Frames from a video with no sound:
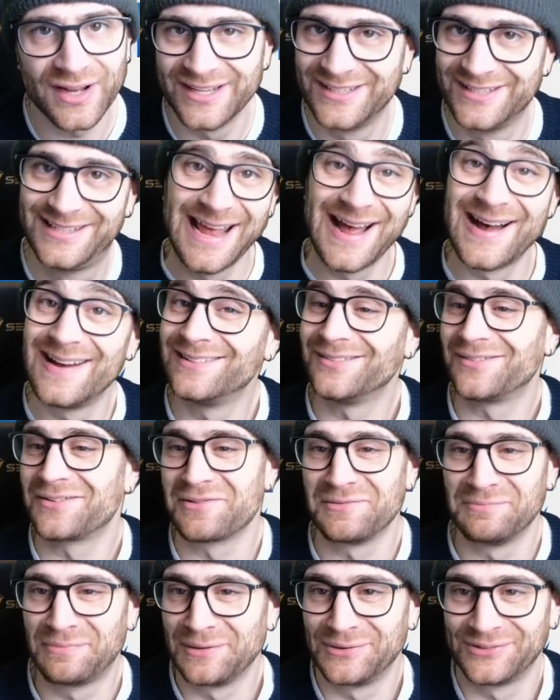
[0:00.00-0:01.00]
so annoying
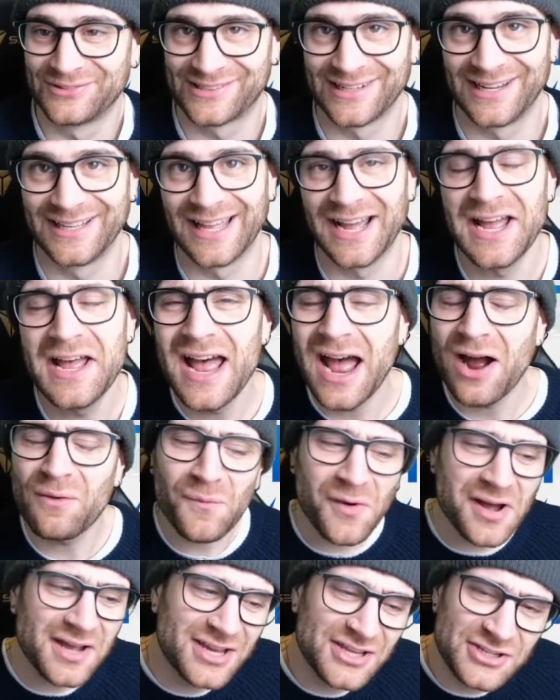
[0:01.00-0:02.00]
when people say that. And
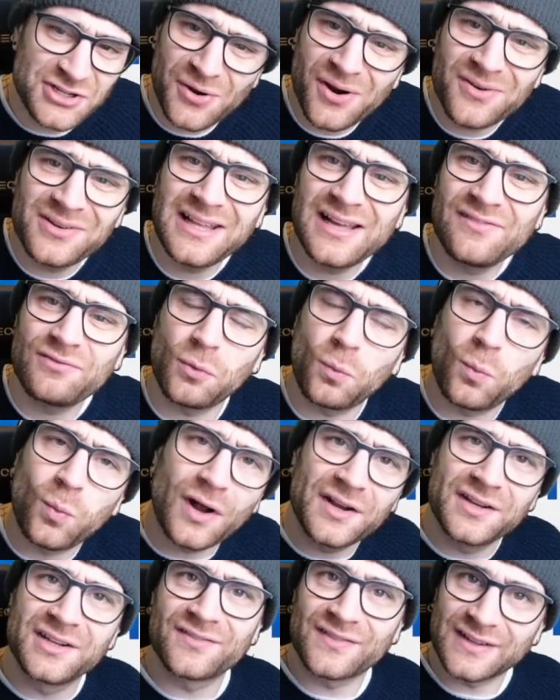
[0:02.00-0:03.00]
why can you only have a
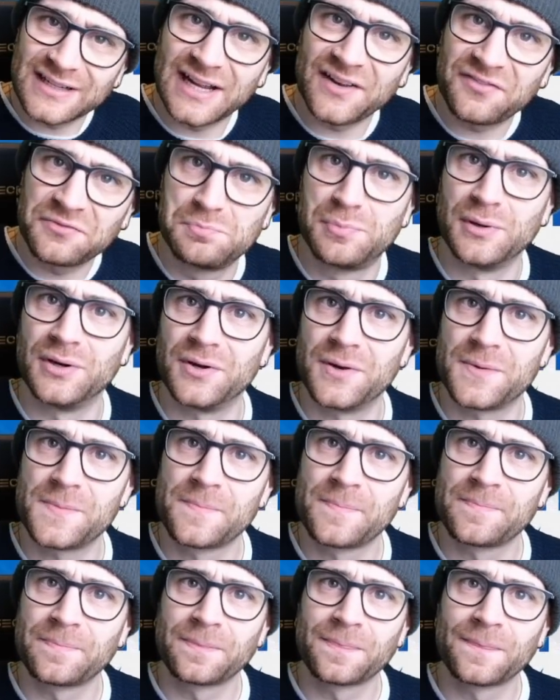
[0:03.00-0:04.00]
wand of a left boot?
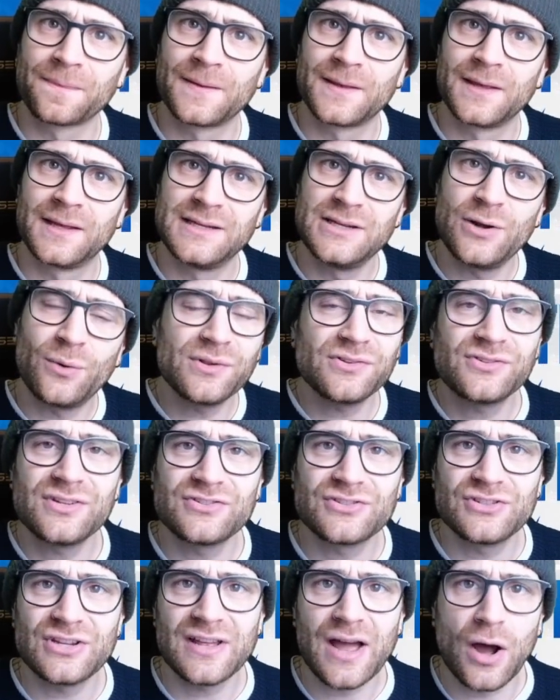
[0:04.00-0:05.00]
No one
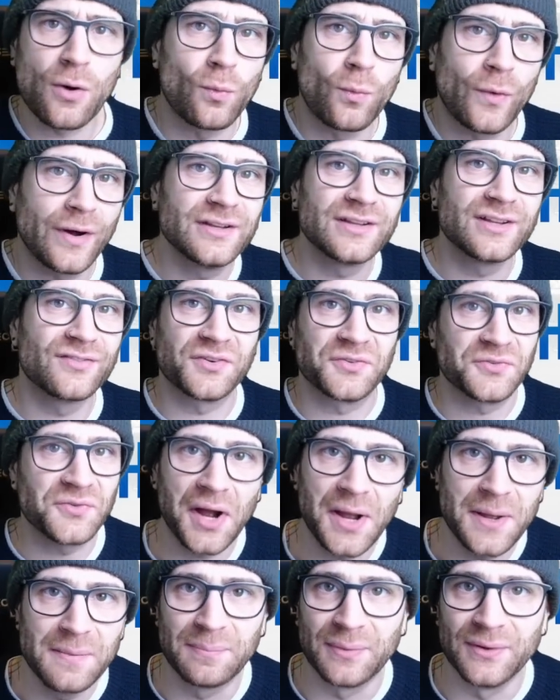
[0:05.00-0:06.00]
says a wand of a
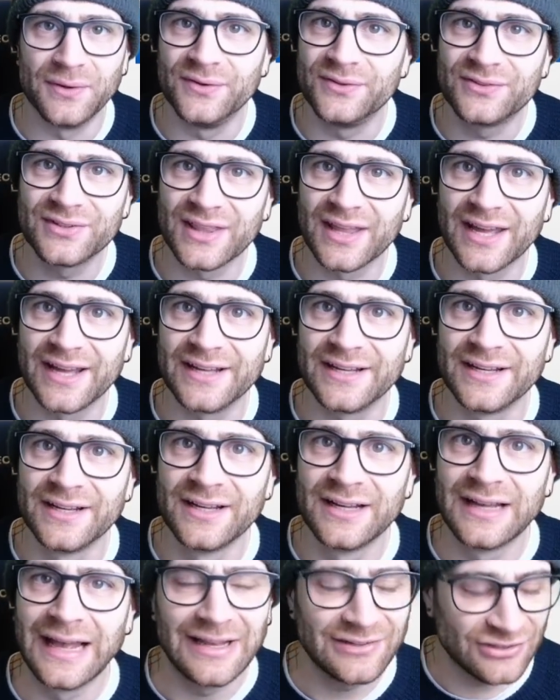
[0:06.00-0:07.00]
right boot, do they?
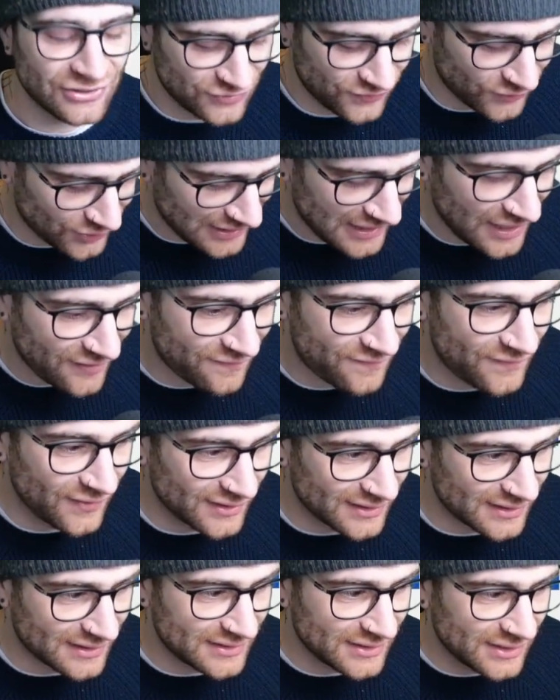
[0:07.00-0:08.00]
It's just if you're
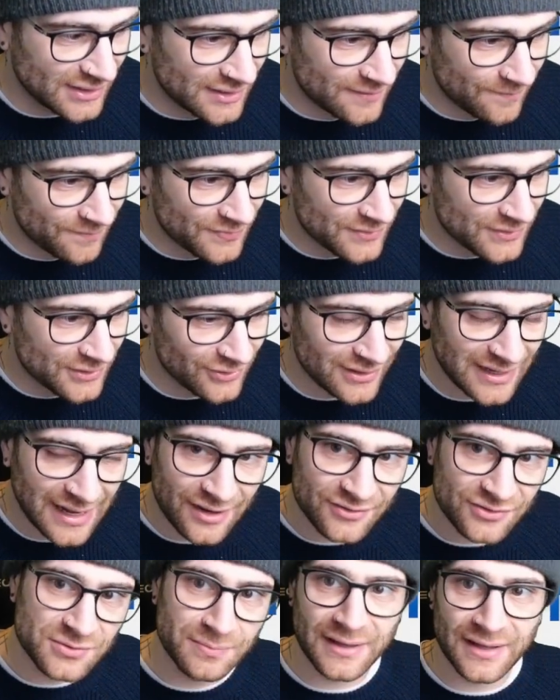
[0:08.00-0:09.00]
left-footed, you're
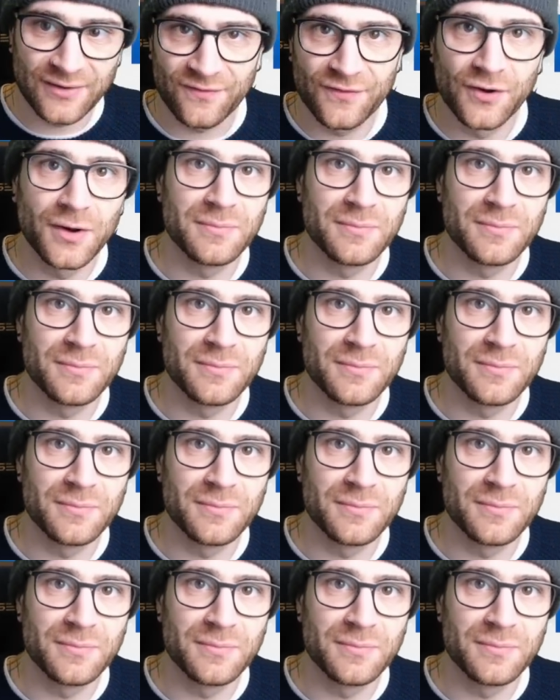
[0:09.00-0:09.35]
allowed to be a foot